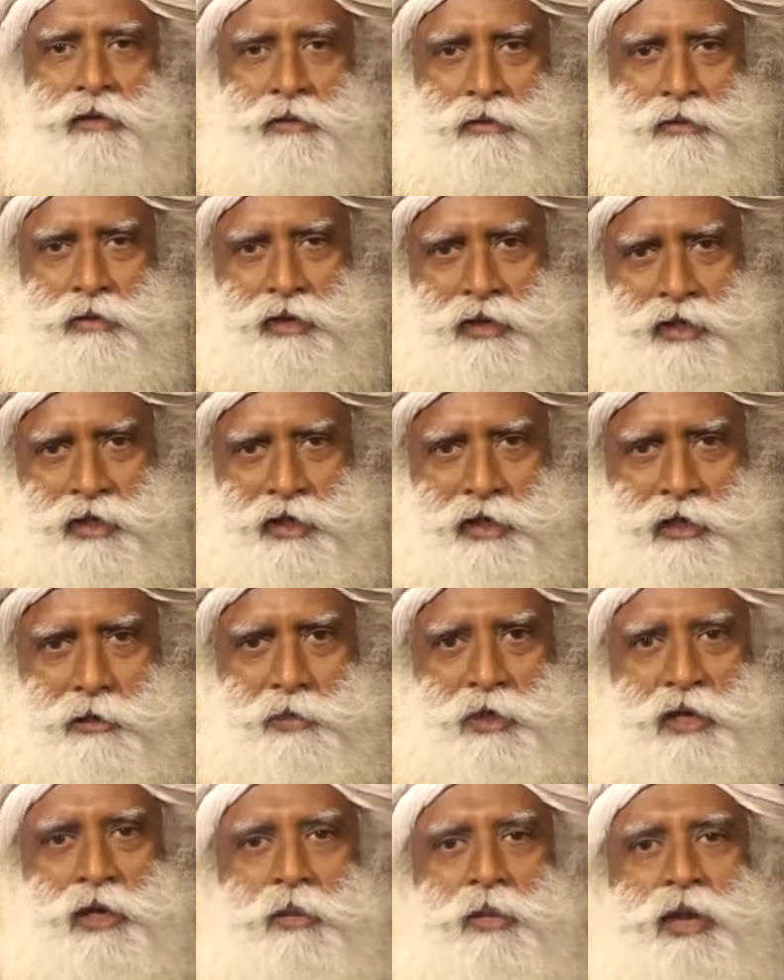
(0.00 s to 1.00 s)
You're a little
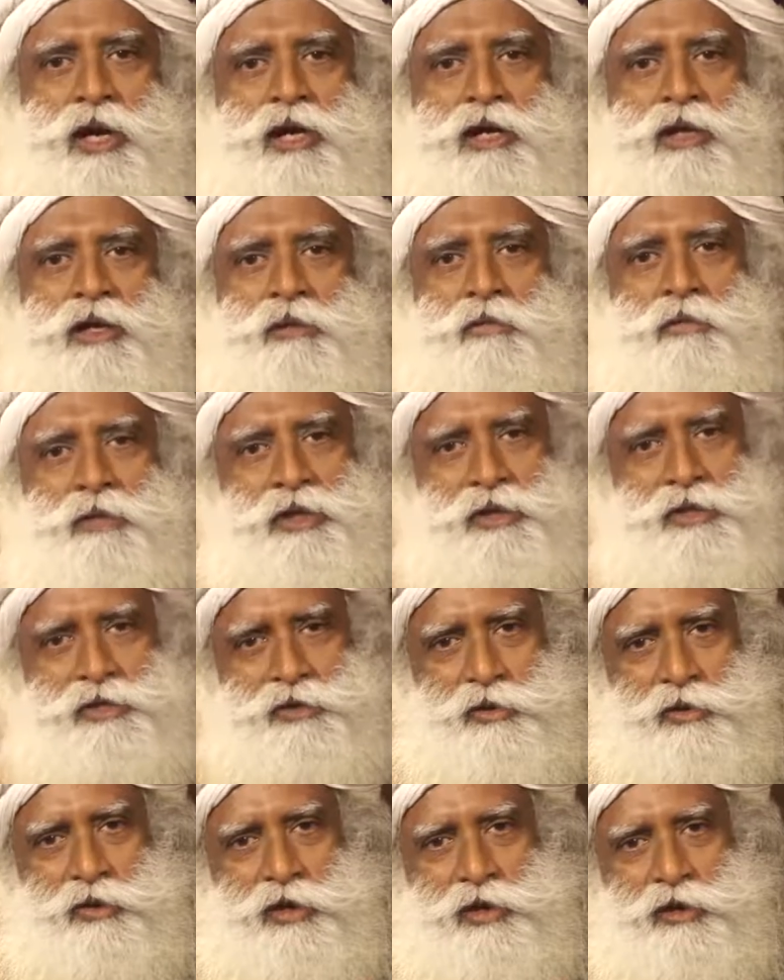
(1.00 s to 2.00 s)
bit awake
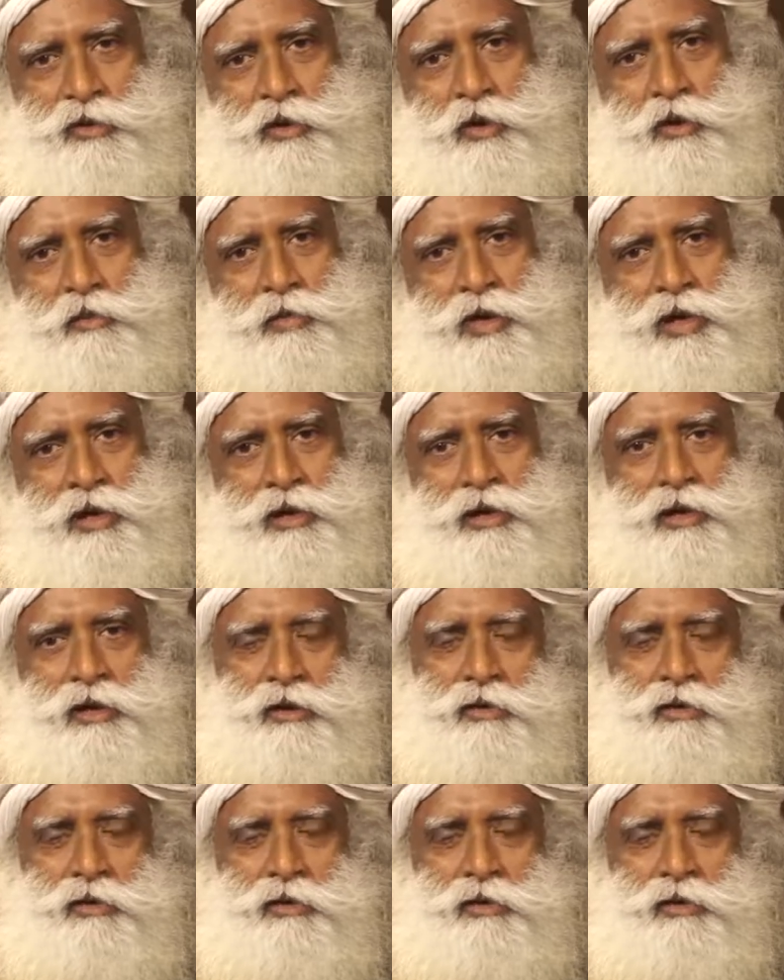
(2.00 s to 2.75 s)
means you're in coma.